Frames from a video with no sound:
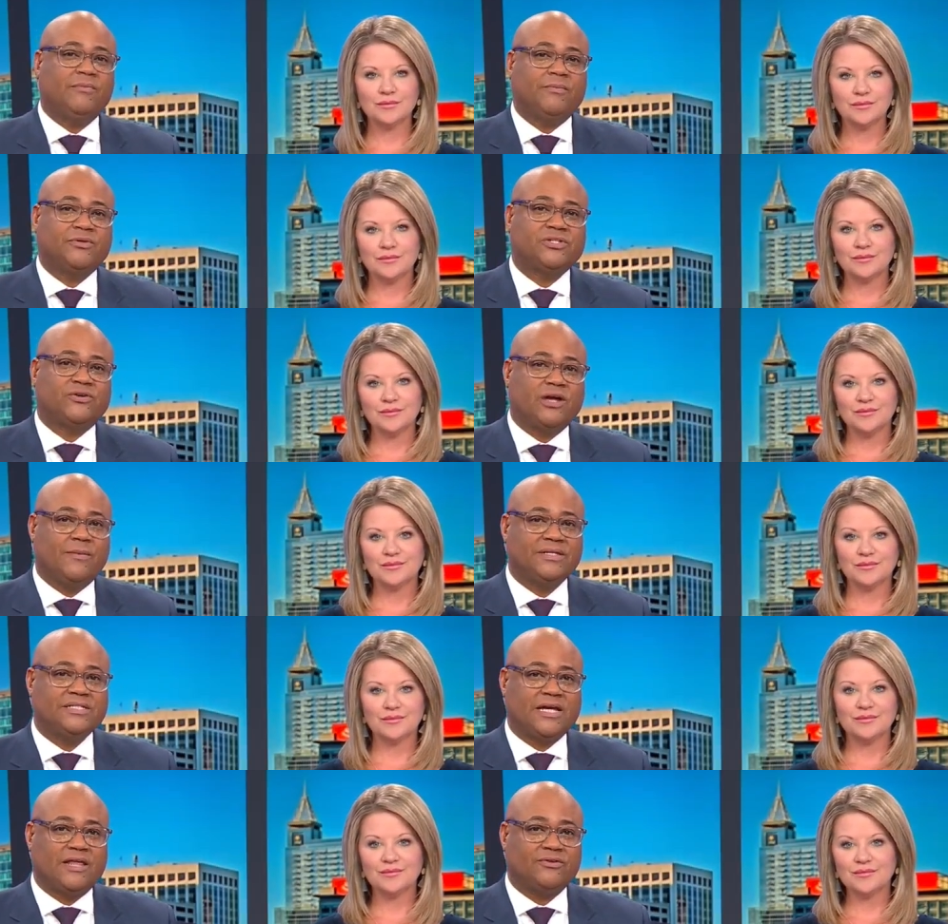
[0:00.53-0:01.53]
Speaker 1: members are
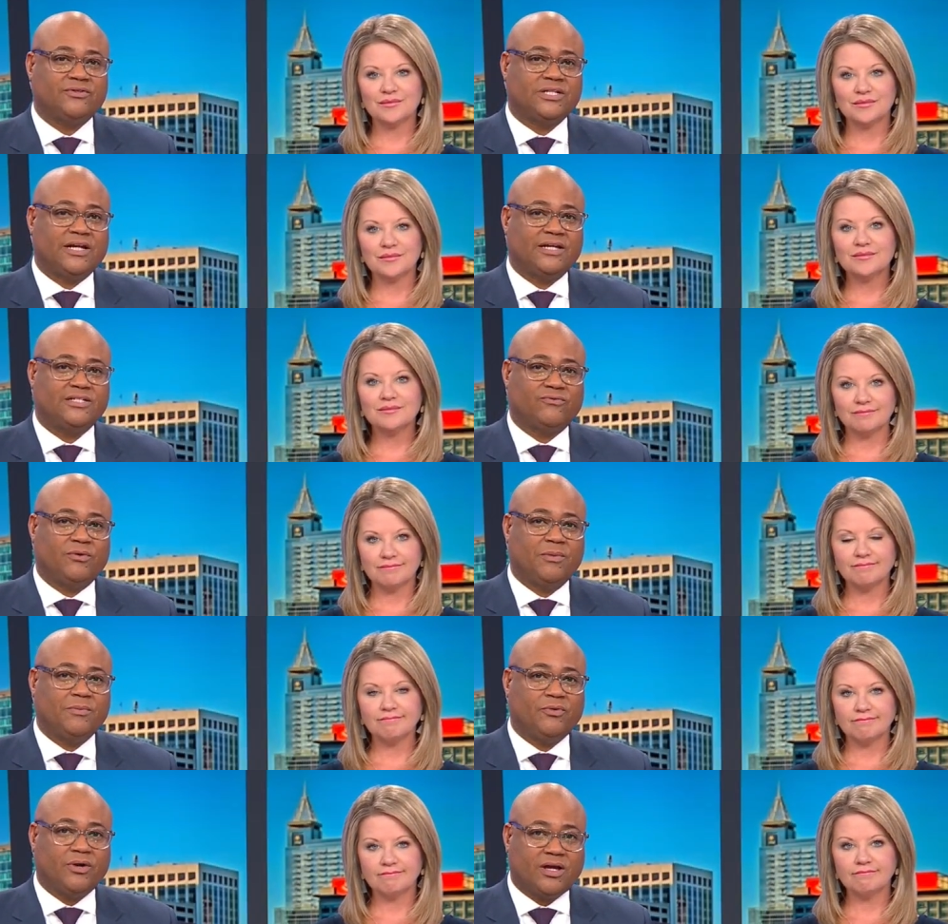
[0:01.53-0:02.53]
coming together tonight to
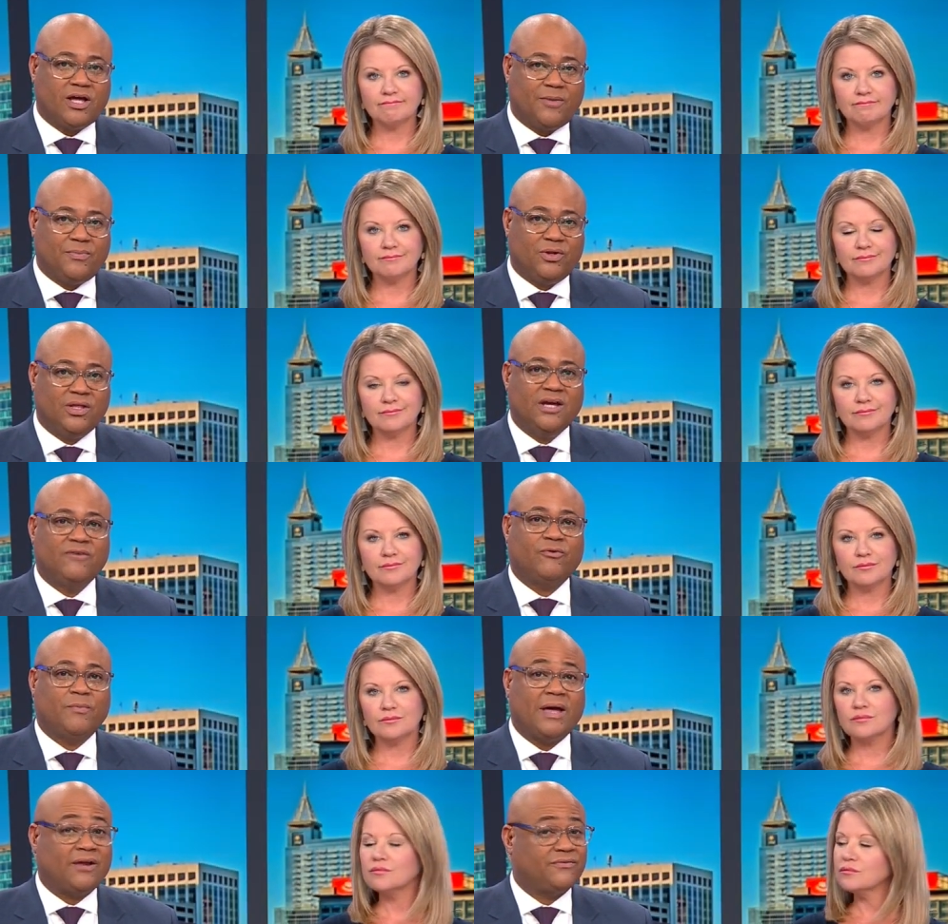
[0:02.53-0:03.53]
remember a couple
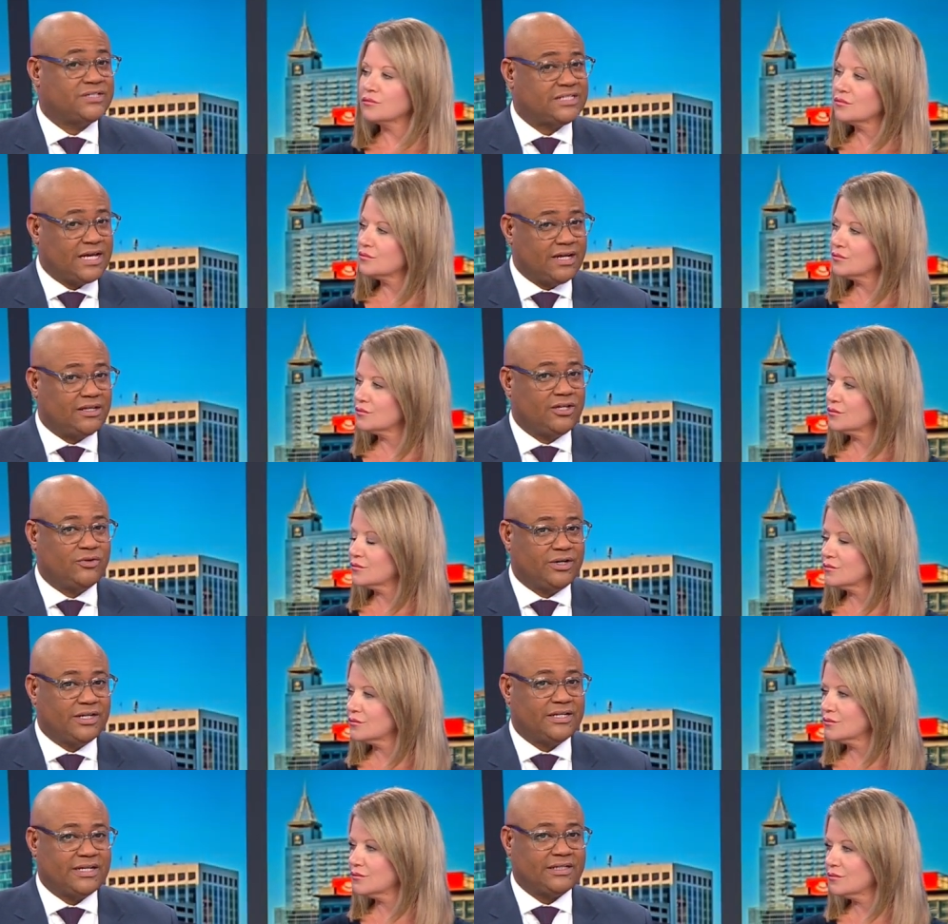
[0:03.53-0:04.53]
from out of state killed
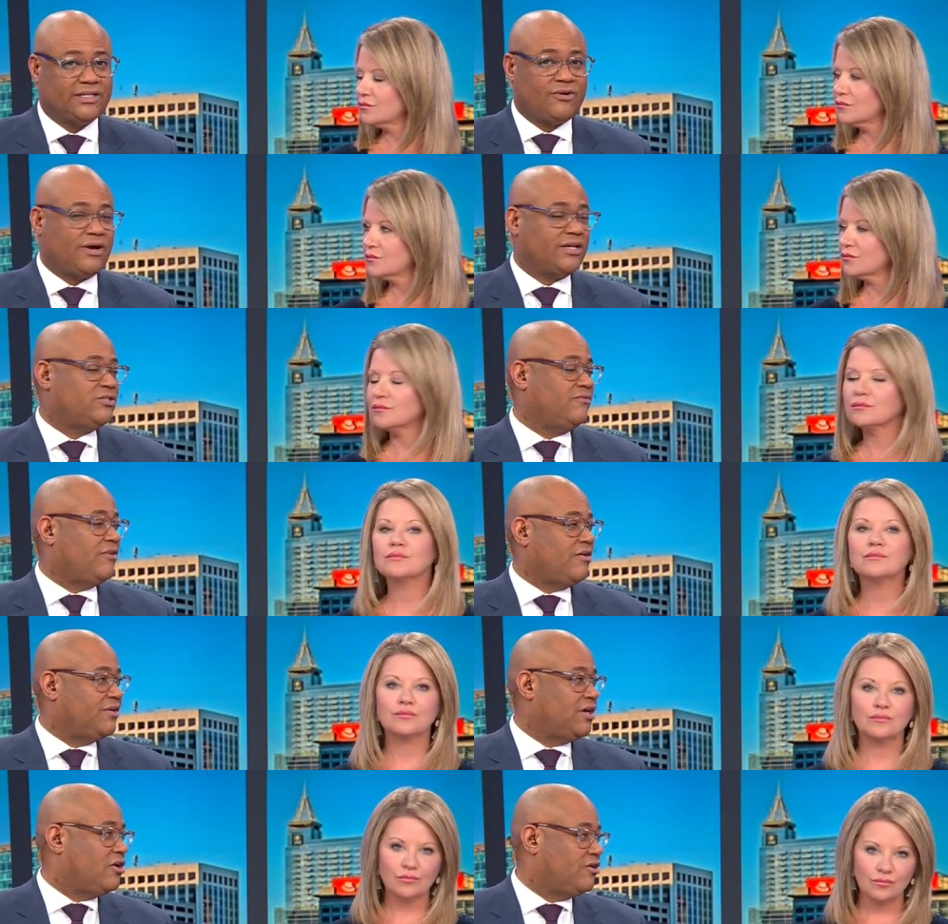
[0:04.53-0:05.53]
in a deadly crash
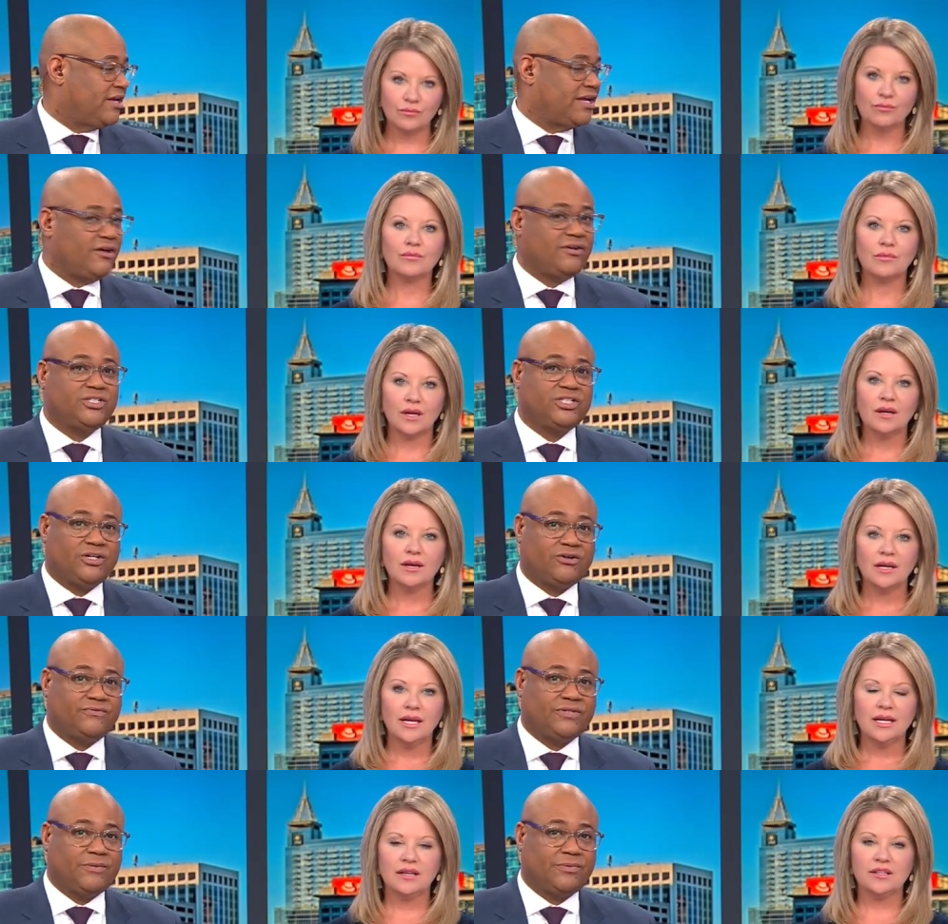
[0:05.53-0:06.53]
involving a Harnett County
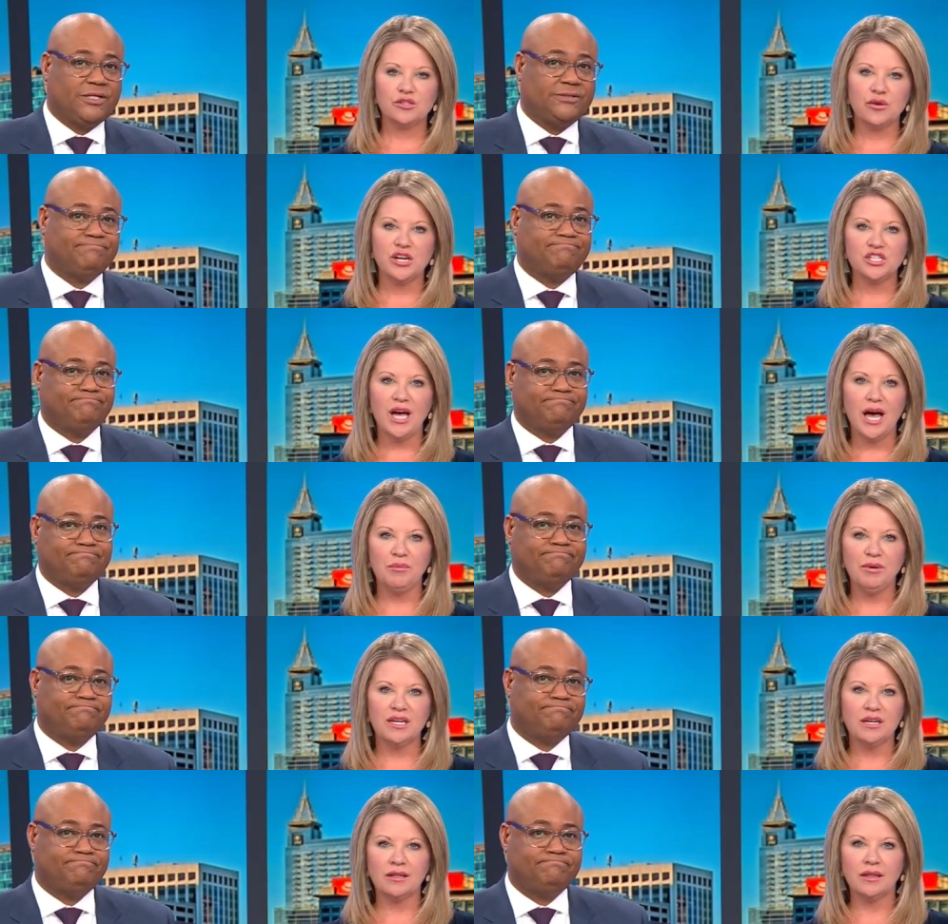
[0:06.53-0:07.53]
sheriff.
Speaker 2: Yeah, this crash
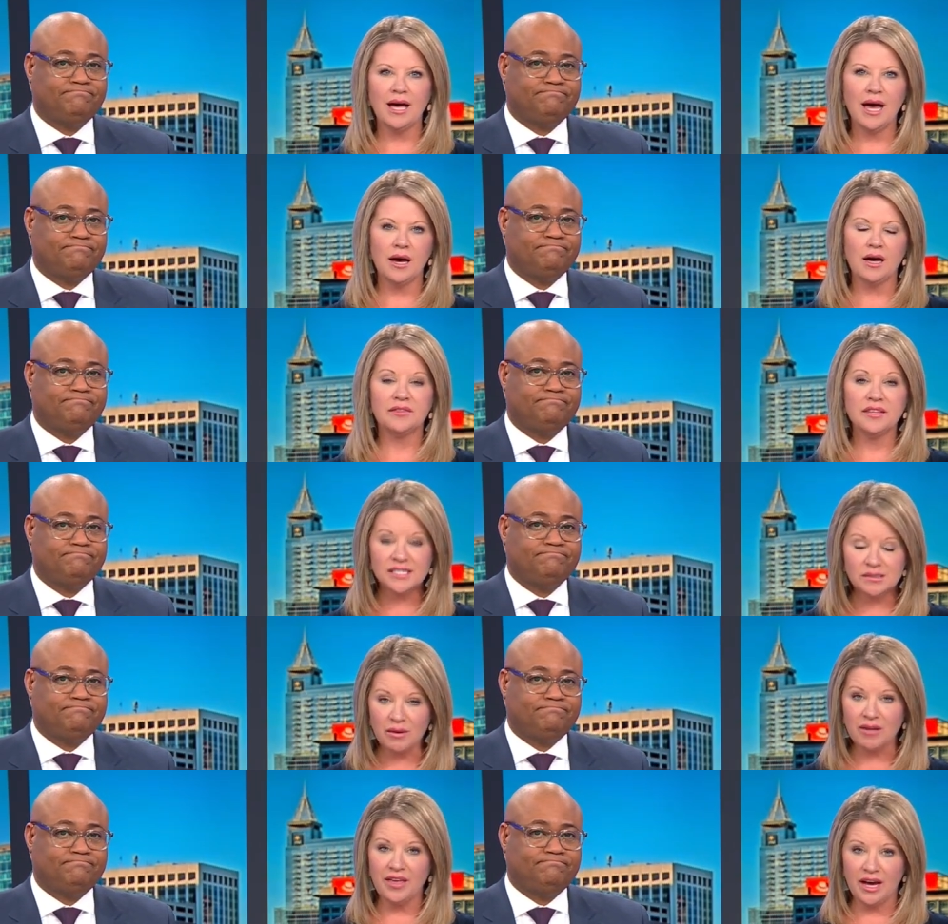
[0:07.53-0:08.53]
happened uh,
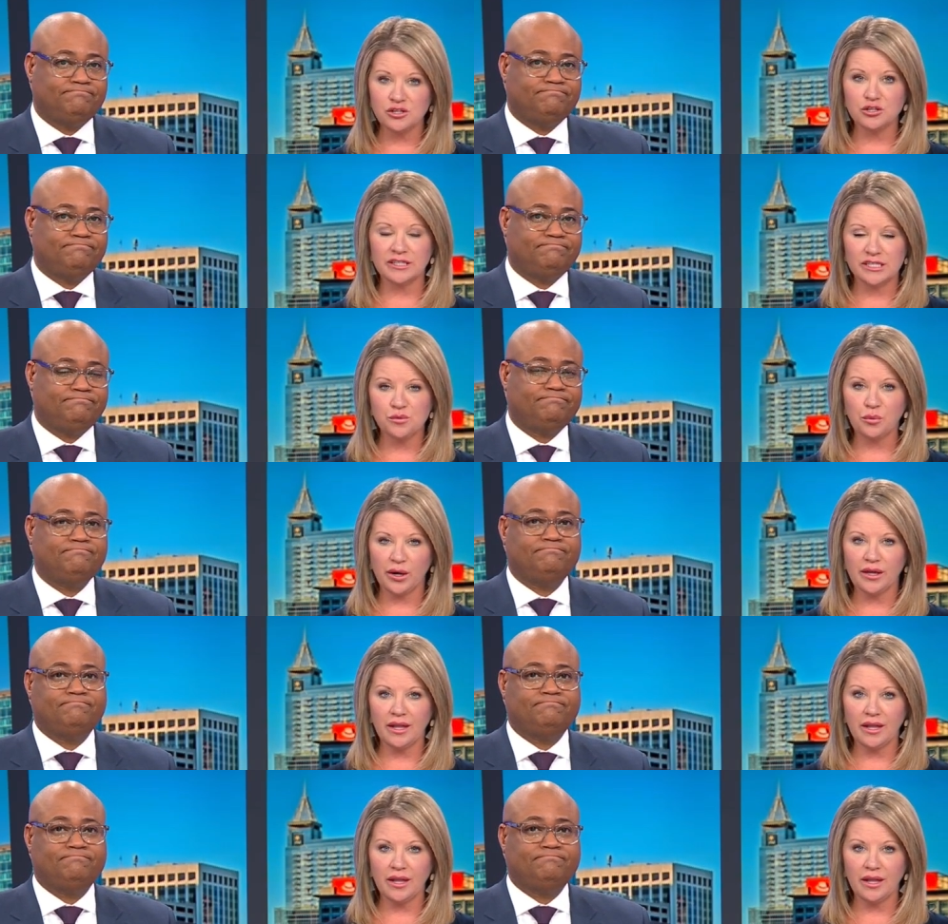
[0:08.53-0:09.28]
this month, actually, in Spring